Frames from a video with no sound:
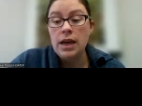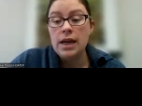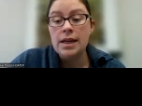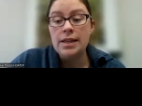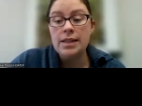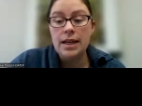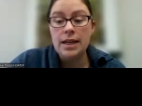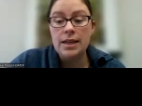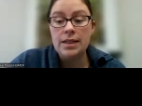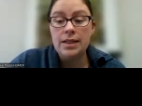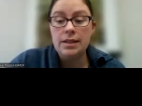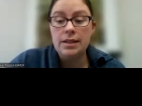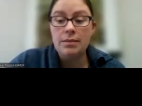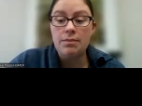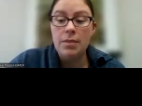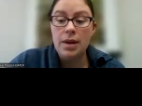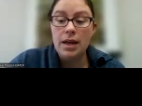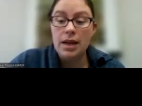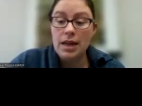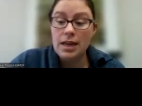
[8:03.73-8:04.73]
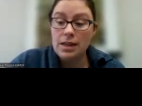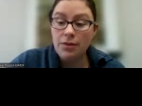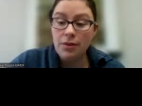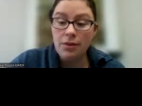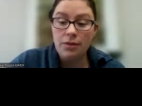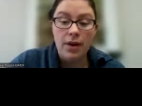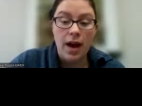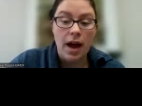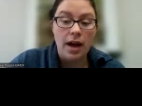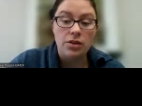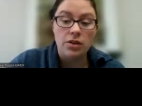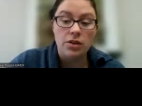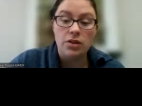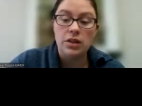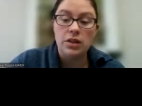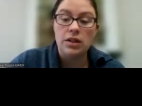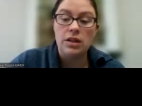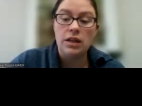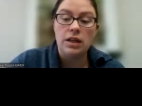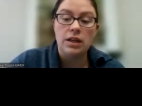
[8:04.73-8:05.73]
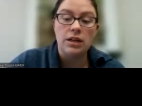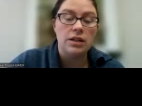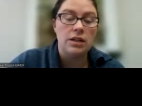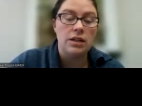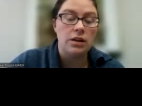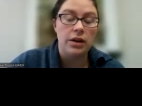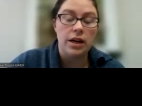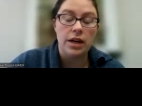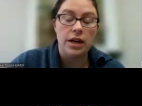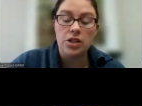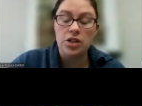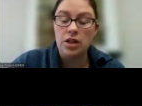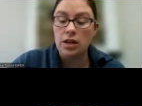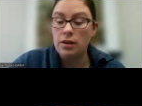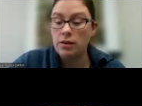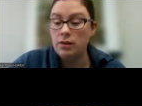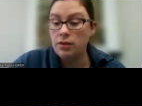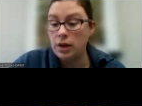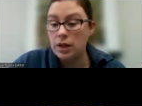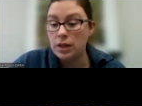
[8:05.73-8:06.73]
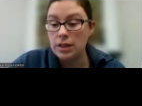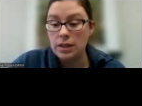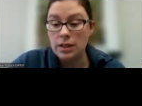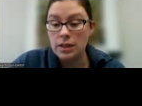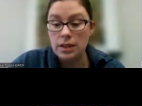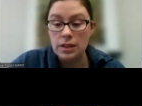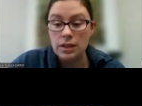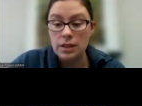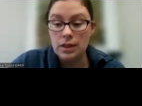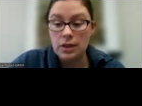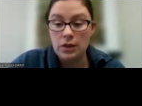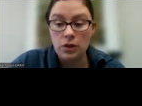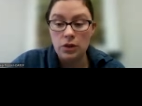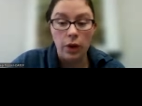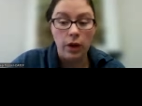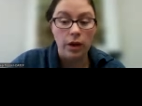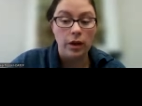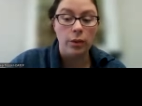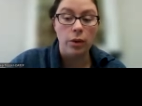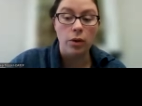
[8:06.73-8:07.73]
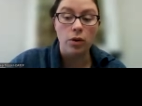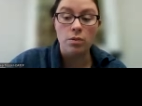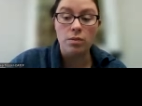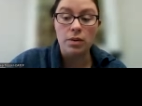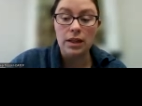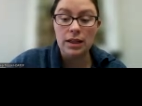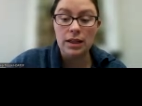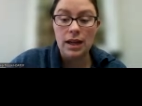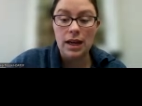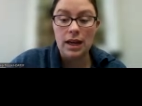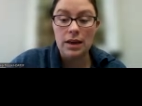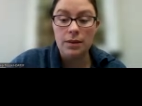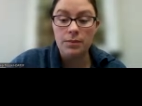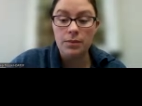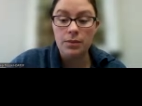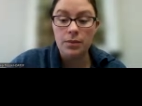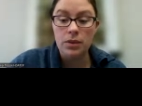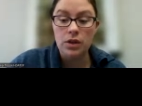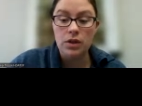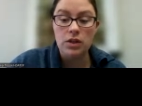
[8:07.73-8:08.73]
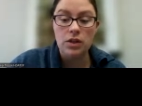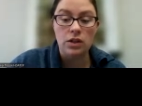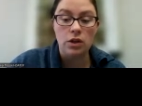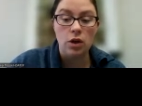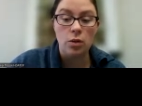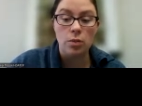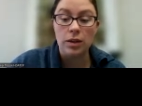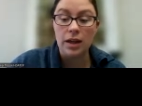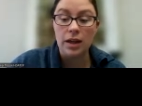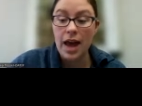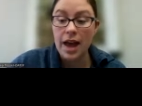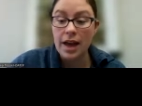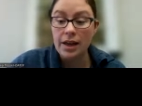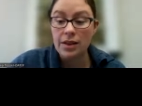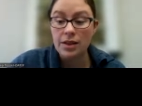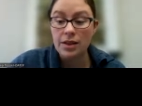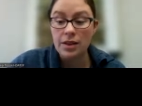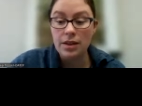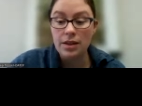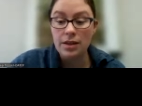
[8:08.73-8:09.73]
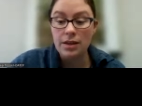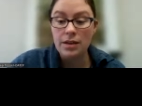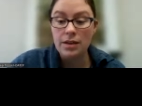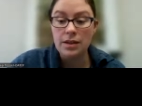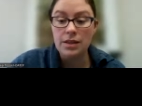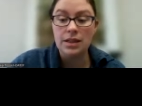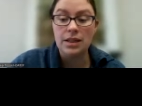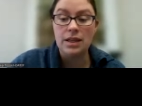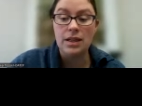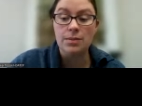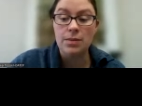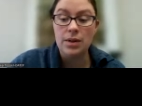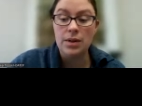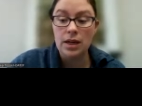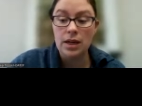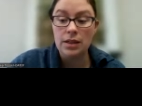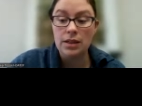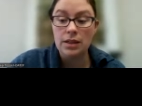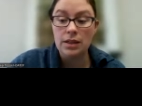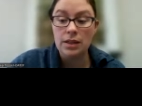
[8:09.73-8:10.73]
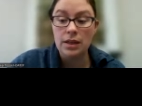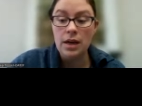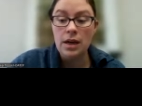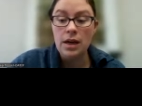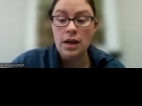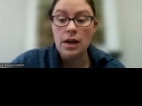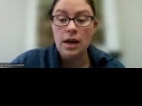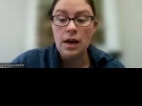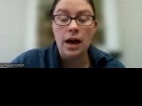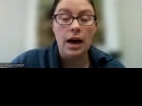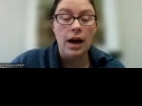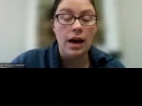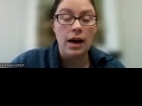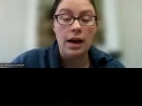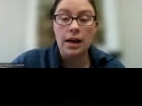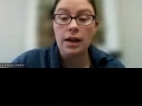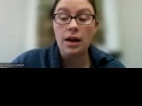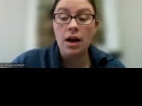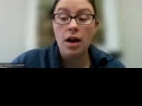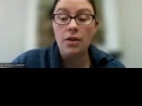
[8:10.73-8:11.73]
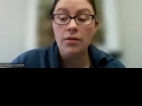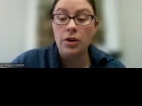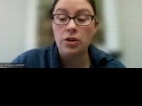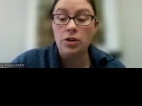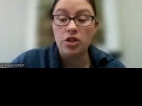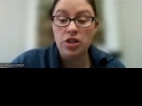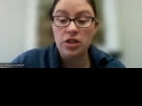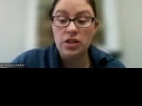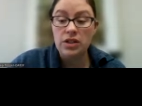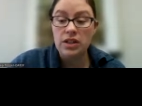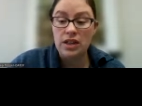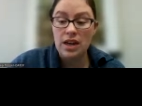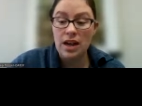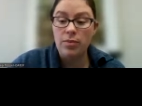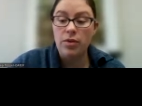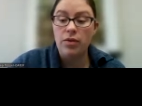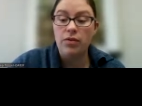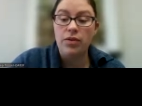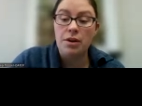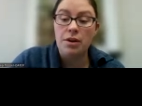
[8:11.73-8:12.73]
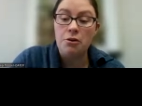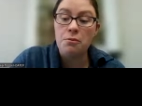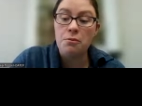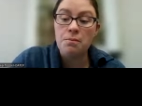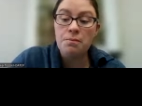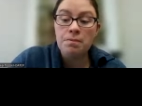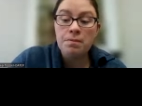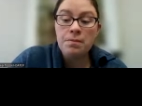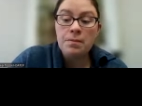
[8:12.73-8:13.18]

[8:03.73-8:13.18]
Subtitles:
It takes many different factors into consideration, for instance, soil erodibility, slope length, steepness, and cover, just to name a few.